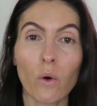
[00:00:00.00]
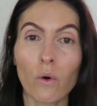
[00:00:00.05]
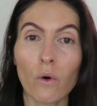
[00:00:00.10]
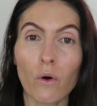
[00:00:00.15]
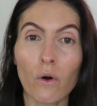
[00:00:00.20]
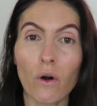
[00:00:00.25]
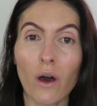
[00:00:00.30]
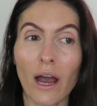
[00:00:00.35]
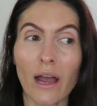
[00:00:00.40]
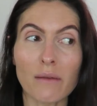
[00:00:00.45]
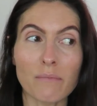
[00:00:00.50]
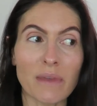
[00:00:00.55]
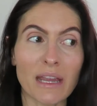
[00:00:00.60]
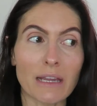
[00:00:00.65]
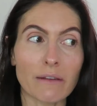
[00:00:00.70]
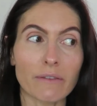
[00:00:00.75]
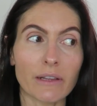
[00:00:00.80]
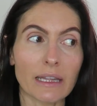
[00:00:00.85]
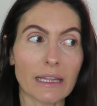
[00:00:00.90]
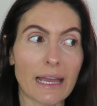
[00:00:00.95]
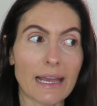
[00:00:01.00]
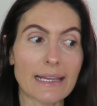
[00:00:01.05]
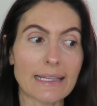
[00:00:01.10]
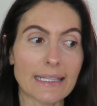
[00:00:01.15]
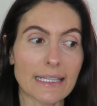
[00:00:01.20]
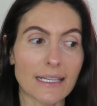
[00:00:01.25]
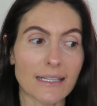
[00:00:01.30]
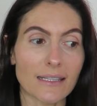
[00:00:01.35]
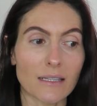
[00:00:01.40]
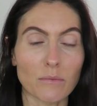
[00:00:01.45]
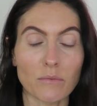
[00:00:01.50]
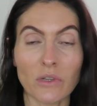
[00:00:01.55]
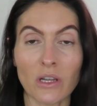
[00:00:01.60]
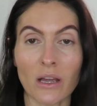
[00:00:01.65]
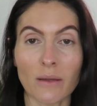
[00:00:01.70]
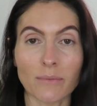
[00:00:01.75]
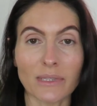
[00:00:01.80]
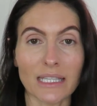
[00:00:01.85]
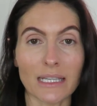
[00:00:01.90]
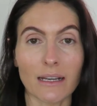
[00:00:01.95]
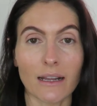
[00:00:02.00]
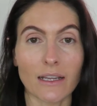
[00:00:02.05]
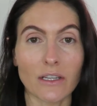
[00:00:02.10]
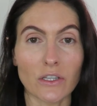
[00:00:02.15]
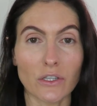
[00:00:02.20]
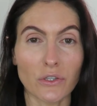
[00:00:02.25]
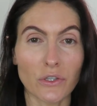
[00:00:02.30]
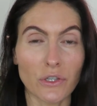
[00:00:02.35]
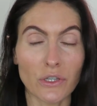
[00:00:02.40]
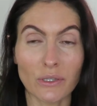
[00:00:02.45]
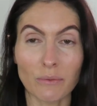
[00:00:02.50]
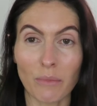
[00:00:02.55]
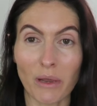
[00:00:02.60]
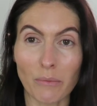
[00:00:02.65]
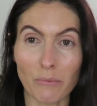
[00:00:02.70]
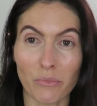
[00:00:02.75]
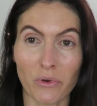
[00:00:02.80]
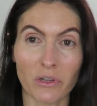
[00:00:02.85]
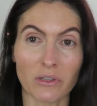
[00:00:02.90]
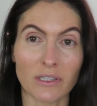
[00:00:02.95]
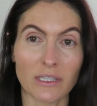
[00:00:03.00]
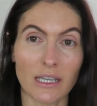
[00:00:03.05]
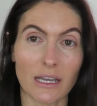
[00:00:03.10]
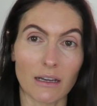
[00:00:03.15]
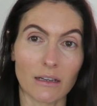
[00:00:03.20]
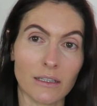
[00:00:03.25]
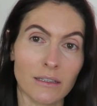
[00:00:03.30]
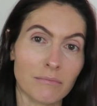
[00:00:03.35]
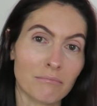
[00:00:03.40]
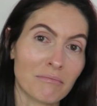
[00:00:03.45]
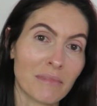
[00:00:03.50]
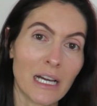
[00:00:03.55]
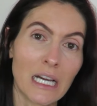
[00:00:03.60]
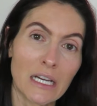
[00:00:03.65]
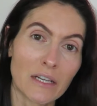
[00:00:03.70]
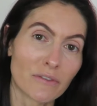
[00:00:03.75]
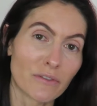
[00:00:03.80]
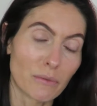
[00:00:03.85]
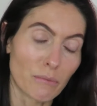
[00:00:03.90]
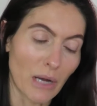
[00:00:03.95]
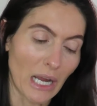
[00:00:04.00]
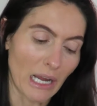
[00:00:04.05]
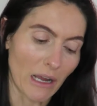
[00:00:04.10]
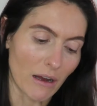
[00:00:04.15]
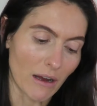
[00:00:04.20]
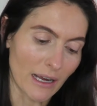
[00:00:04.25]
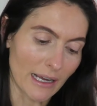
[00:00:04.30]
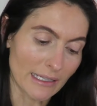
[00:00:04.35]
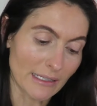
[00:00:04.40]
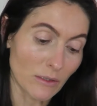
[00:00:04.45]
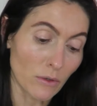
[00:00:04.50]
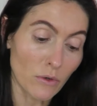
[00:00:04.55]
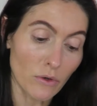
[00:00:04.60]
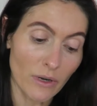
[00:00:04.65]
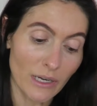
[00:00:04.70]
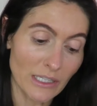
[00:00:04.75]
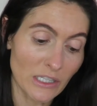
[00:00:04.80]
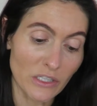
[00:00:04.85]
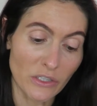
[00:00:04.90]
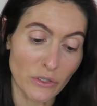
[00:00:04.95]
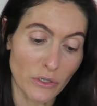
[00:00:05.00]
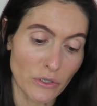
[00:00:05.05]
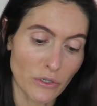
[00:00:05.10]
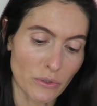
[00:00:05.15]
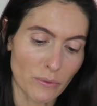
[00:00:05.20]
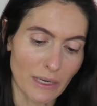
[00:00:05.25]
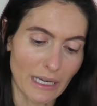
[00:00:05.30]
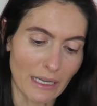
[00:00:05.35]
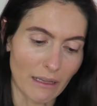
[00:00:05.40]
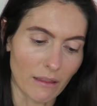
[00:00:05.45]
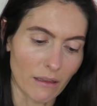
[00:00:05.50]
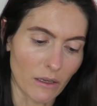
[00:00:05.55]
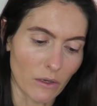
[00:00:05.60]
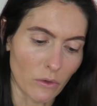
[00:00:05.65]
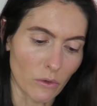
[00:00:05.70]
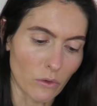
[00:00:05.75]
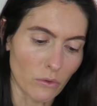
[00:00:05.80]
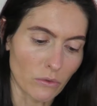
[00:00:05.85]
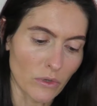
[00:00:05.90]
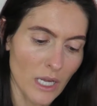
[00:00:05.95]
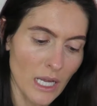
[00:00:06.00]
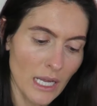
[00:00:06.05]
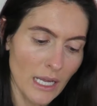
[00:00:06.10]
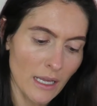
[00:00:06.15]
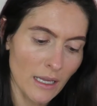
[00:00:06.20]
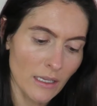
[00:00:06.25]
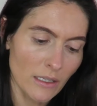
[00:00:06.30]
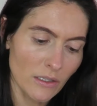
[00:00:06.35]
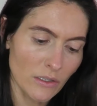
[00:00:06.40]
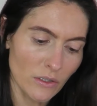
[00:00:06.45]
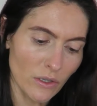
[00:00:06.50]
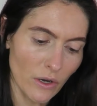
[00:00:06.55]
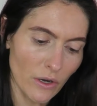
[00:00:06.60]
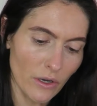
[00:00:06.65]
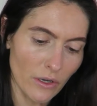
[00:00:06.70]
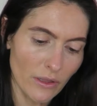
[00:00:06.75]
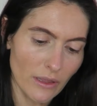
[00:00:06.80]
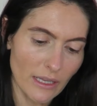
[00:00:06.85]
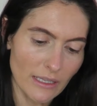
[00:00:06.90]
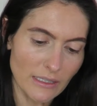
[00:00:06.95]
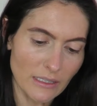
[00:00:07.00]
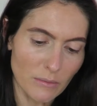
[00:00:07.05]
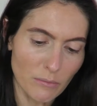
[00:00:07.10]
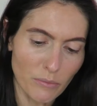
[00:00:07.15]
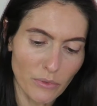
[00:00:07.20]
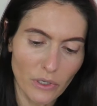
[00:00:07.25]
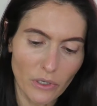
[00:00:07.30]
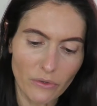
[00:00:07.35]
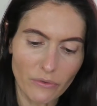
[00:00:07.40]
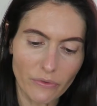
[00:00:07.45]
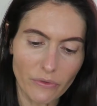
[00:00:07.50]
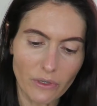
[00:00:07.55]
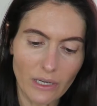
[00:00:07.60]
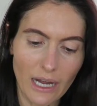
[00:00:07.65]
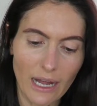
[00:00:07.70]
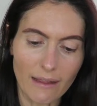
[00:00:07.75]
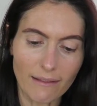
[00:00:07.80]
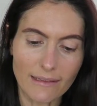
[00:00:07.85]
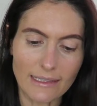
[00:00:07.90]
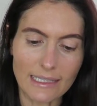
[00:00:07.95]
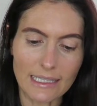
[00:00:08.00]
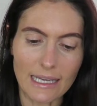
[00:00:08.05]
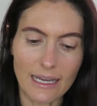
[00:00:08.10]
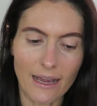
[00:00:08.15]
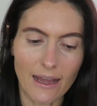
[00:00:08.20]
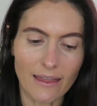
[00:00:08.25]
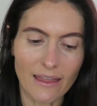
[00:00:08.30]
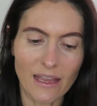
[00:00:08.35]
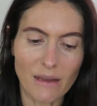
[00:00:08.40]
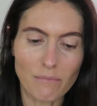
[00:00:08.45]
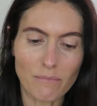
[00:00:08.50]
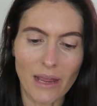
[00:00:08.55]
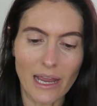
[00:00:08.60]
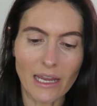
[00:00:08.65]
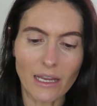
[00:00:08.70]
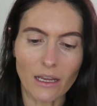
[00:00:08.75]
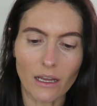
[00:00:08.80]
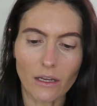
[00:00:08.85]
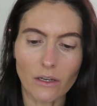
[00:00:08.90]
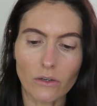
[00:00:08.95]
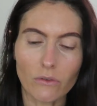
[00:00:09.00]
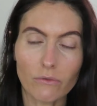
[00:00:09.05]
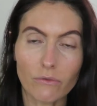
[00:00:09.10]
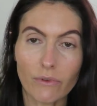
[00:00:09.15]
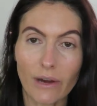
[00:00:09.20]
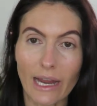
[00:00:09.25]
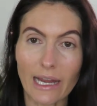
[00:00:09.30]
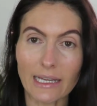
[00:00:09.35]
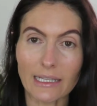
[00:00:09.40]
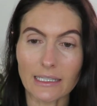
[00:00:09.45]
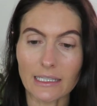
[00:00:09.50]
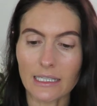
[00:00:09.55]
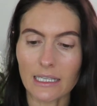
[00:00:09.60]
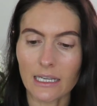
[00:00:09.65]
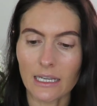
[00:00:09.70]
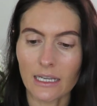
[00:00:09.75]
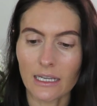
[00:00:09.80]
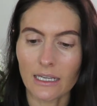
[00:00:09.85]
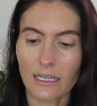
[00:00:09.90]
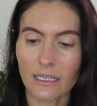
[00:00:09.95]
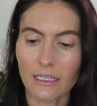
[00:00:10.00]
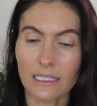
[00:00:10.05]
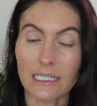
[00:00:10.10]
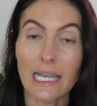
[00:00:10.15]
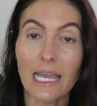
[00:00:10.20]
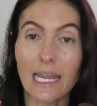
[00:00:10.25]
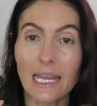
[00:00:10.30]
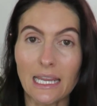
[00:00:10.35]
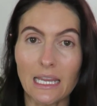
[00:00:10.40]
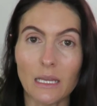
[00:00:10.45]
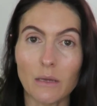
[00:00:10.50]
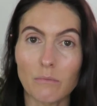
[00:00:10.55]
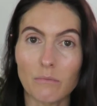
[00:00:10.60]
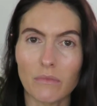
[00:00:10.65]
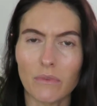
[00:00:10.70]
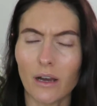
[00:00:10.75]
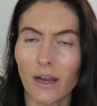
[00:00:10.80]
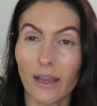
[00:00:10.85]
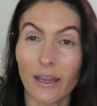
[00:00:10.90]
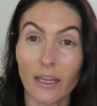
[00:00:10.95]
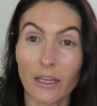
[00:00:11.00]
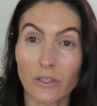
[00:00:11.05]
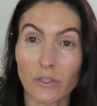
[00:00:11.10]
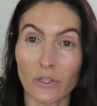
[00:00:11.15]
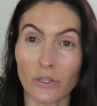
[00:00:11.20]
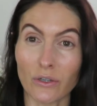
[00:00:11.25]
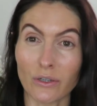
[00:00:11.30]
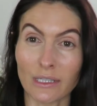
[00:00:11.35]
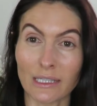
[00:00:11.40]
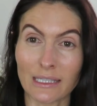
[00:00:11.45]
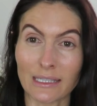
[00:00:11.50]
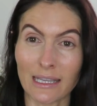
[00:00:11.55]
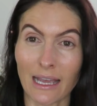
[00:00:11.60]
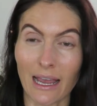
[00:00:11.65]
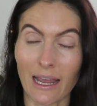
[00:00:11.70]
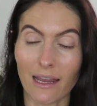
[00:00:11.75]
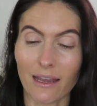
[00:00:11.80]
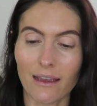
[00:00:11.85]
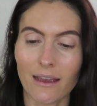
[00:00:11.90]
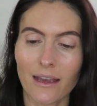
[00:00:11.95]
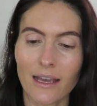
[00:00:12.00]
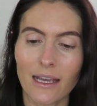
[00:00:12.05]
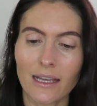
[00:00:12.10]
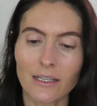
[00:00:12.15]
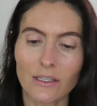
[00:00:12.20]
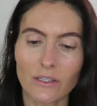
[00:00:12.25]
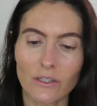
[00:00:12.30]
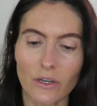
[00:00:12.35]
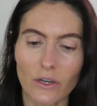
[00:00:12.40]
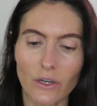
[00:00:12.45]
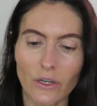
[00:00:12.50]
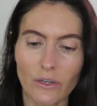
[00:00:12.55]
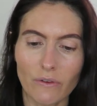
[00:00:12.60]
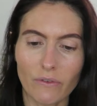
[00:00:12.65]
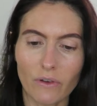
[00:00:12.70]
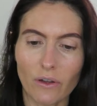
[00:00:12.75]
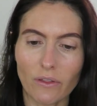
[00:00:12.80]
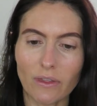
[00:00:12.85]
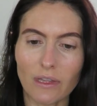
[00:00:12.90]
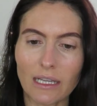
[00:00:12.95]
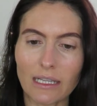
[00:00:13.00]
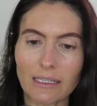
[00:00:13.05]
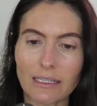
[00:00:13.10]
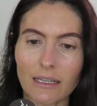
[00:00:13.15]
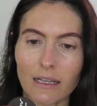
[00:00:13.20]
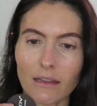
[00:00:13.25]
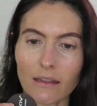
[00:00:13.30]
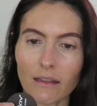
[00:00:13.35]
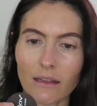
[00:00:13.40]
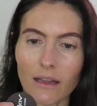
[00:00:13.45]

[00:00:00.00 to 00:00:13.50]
or I'm even lazier sometimes and I just use my bronzer for my eyes, or I just don't do anything at all. So there's some beautiful colors here and they make a great team, I guess you could say. So you've got this